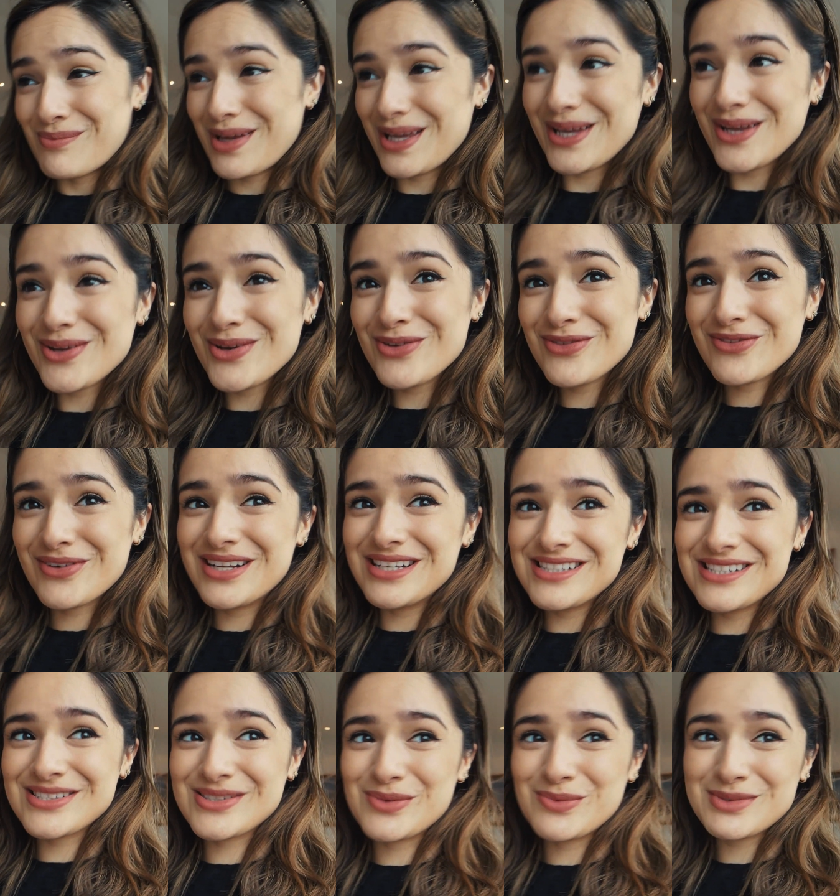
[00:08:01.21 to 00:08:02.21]
making new
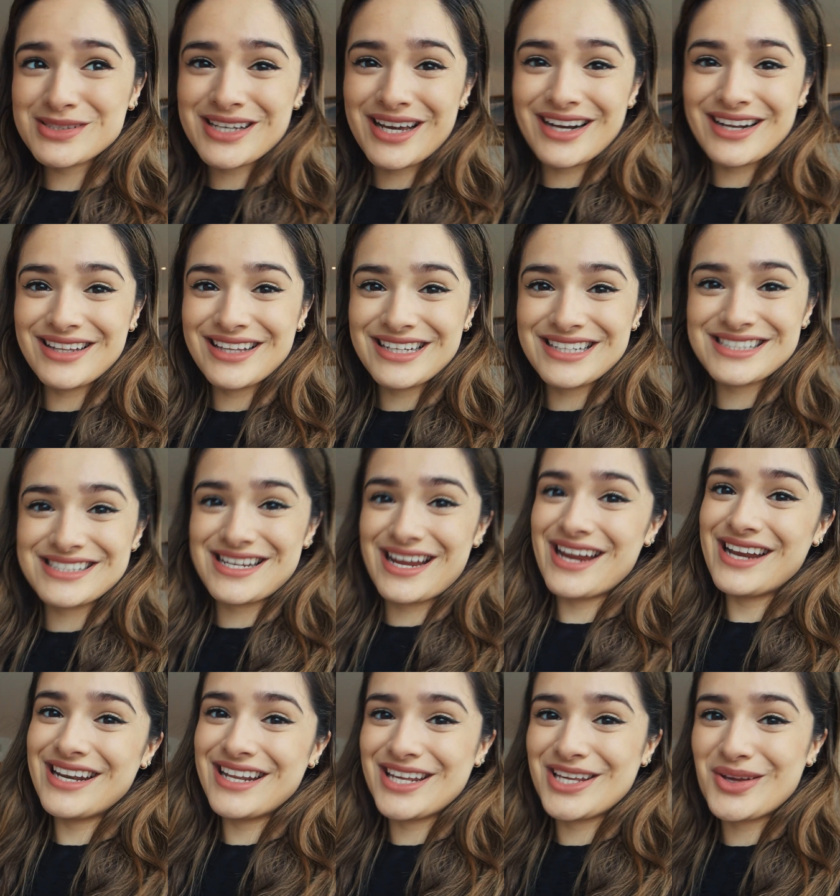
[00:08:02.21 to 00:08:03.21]
friends is almost kind of like
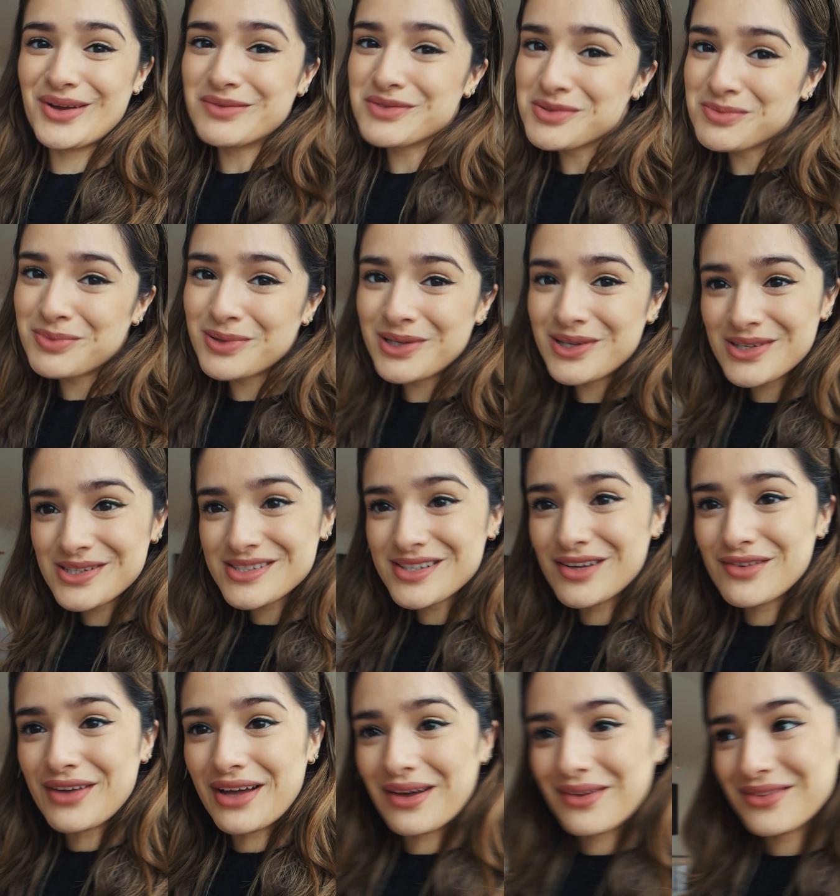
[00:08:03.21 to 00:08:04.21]
dating. You have to put
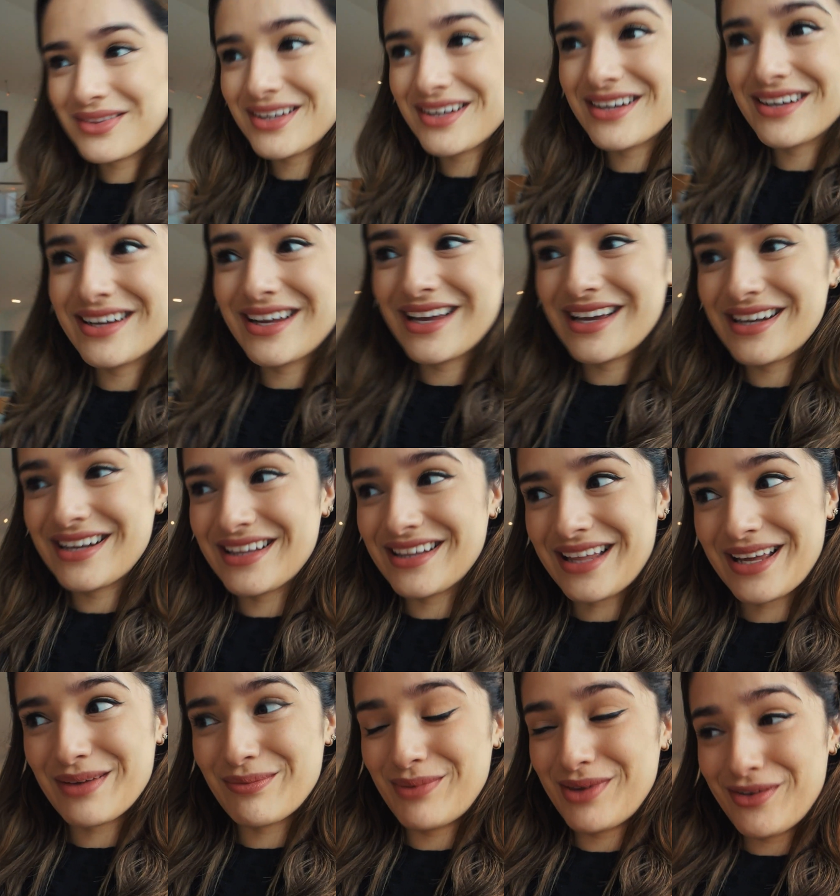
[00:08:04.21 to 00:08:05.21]
yourself out there again and
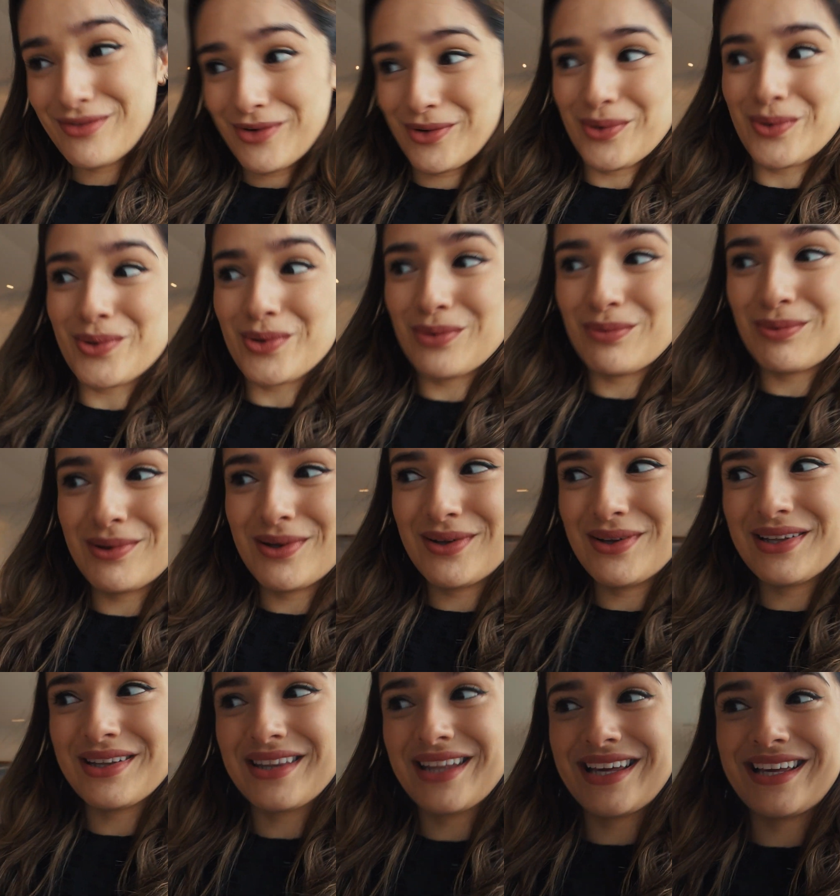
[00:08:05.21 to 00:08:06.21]
like be vulnerable
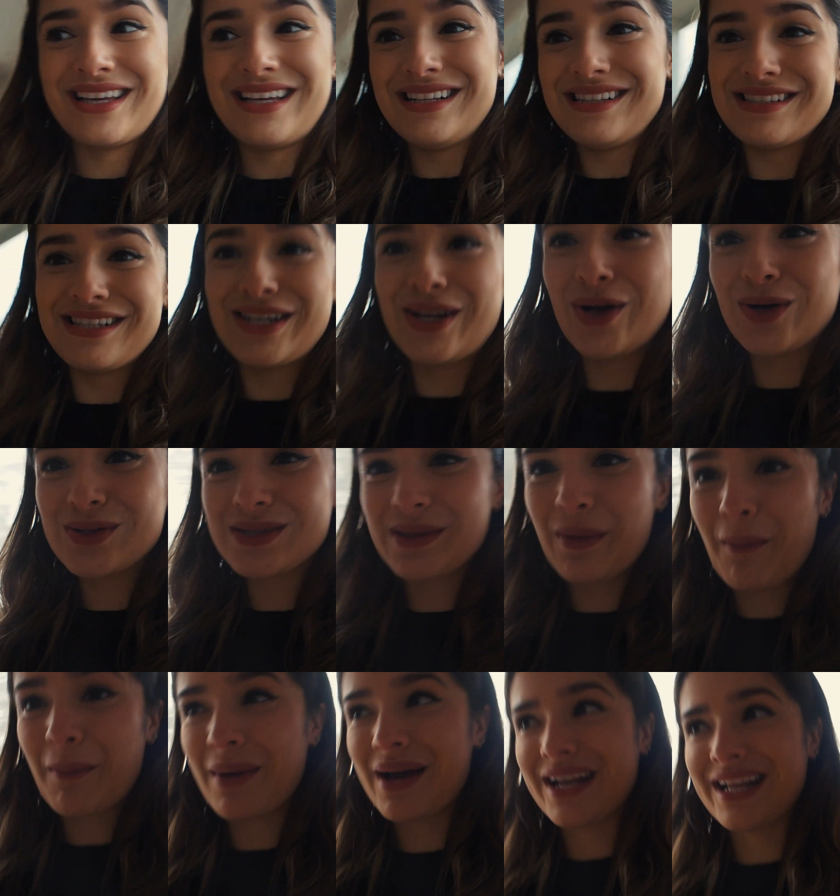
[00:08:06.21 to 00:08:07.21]
and like get to know
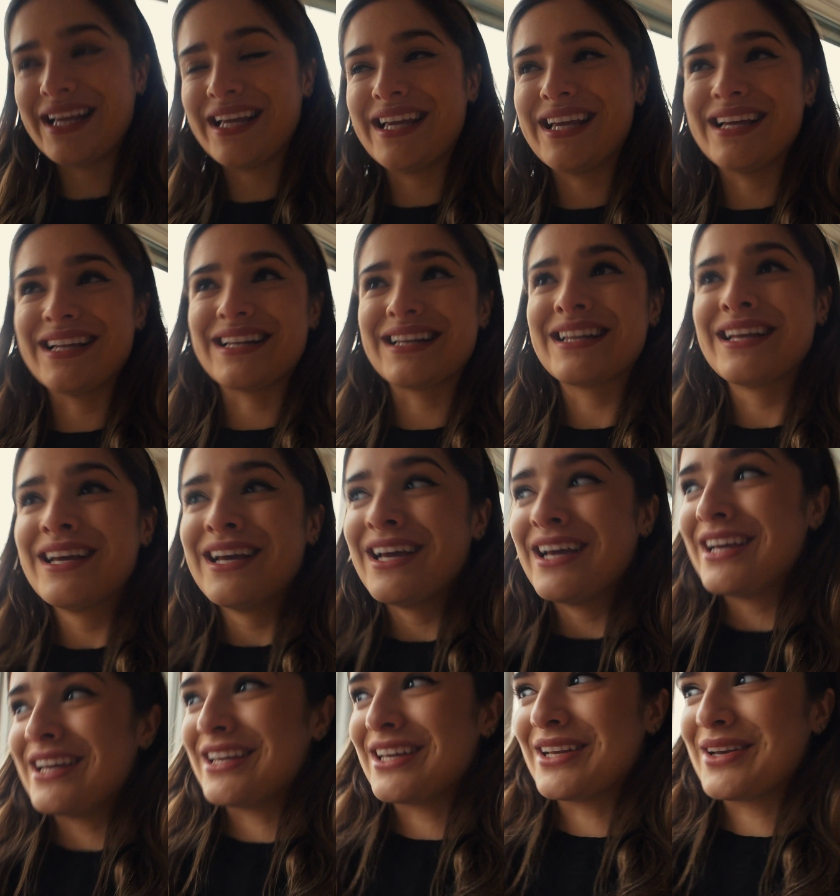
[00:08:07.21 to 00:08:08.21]
somebody and
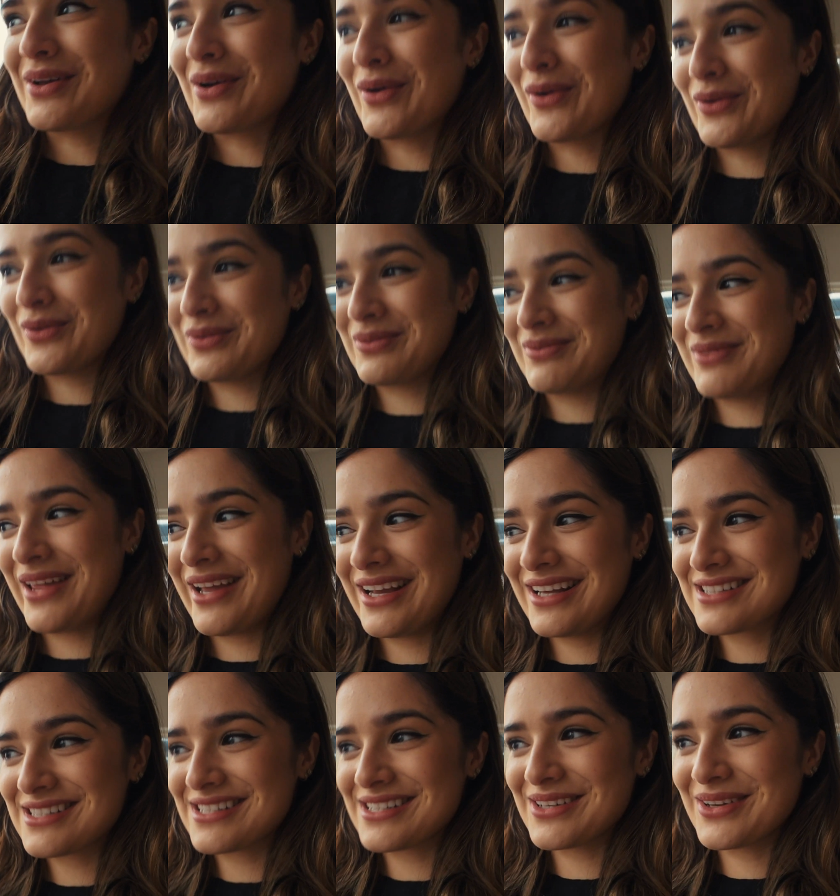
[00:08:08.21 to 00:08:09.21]
you know, they
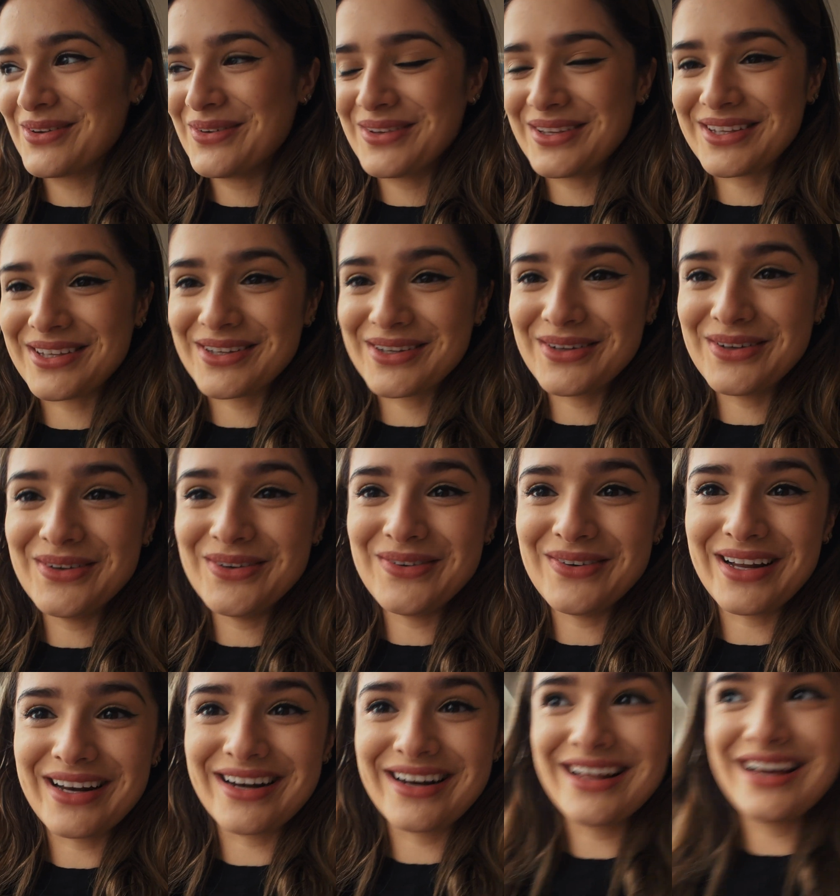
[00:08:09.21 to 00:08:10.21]
get to know you.
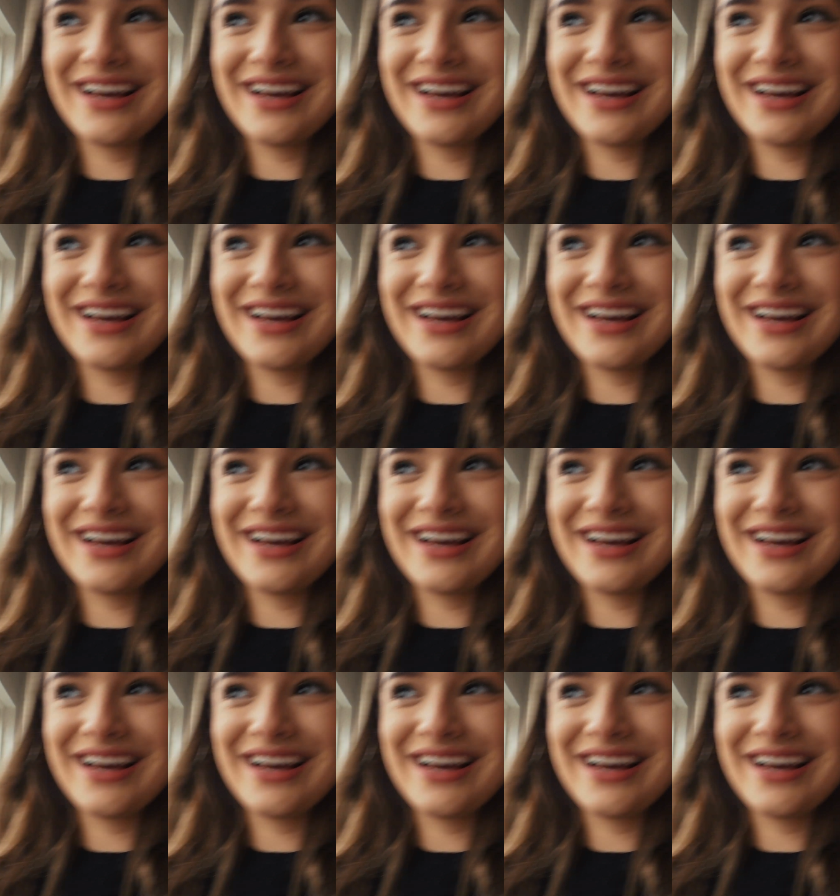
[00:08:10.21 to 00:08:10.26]
And